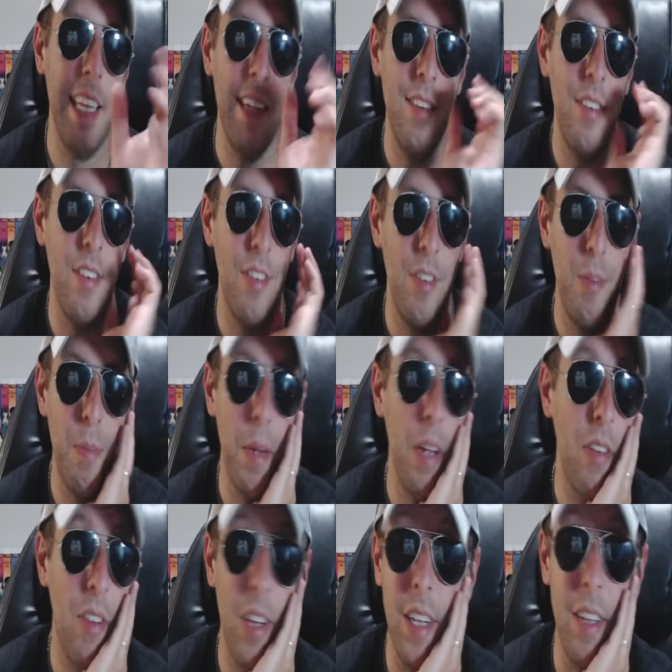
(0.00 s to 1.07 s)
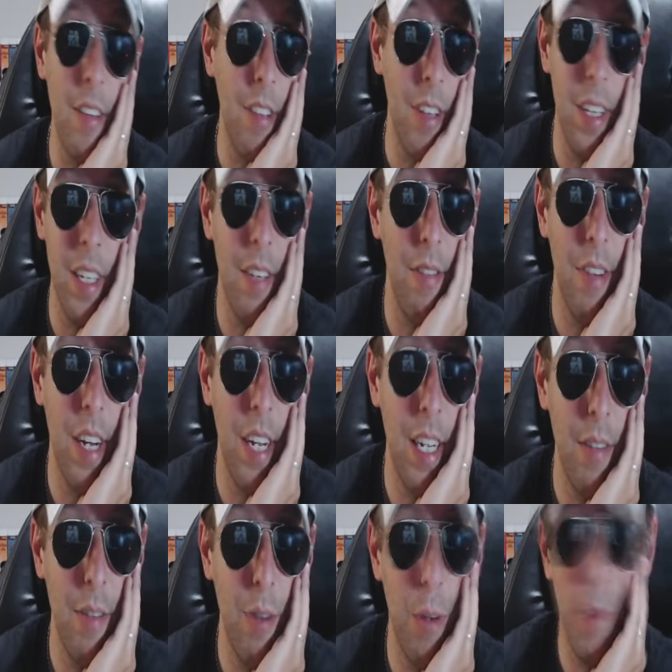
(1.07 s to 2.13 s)
this is basically solidifying
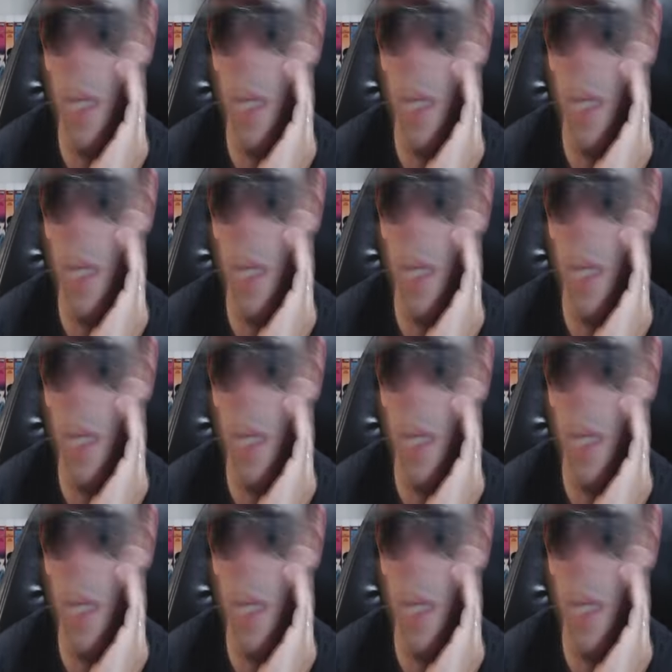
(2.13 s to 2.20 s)
it for me.